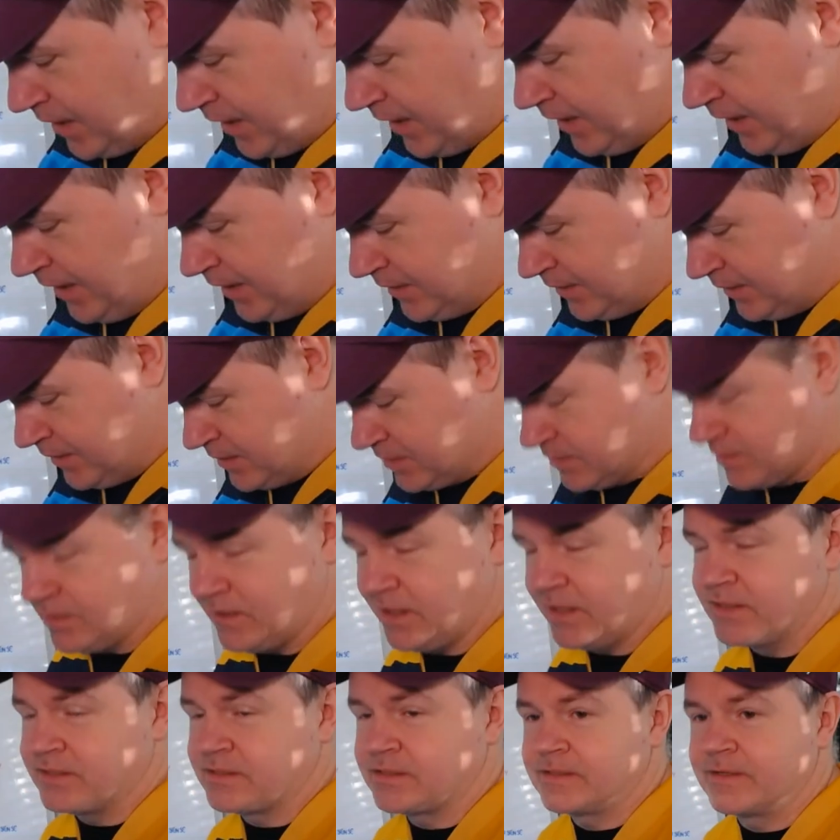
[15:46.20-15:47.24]
I like, these are
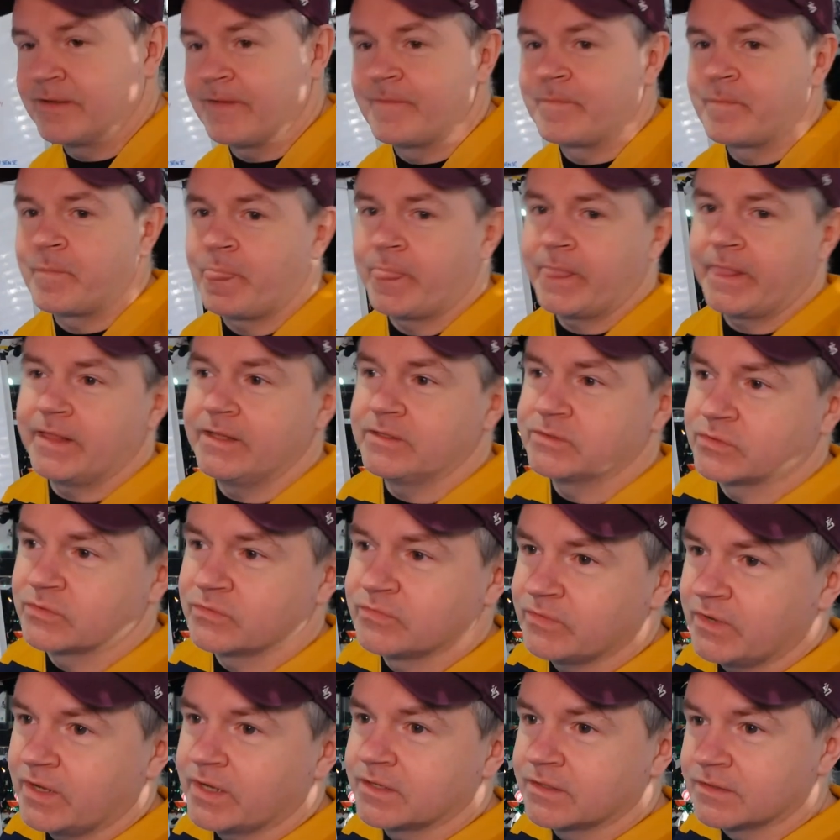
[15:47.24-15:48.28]
nice. These are
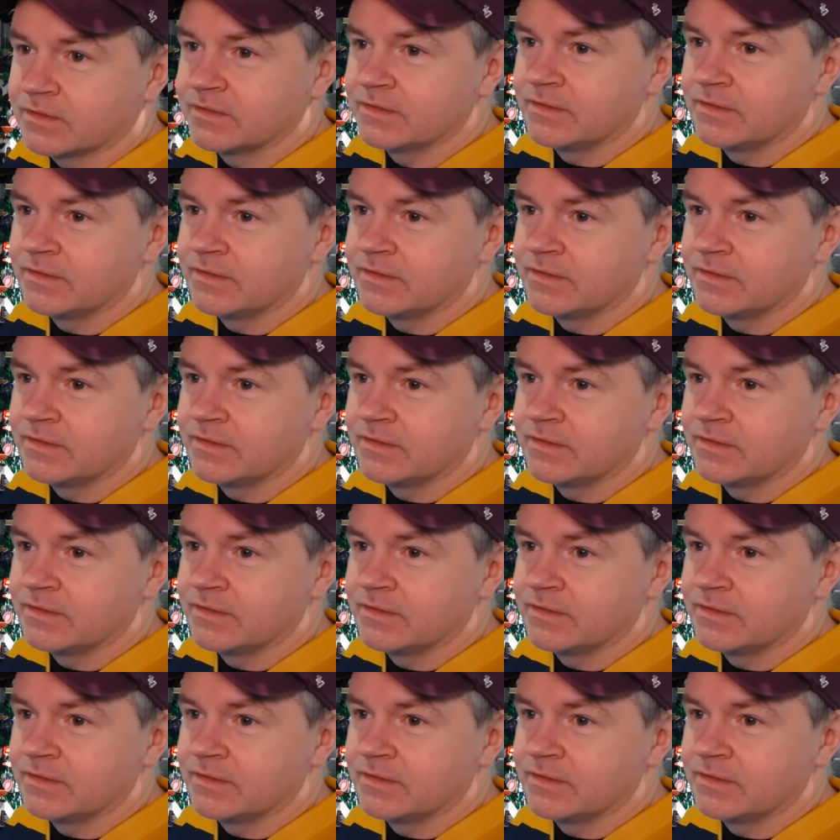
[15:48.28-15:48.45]
fun.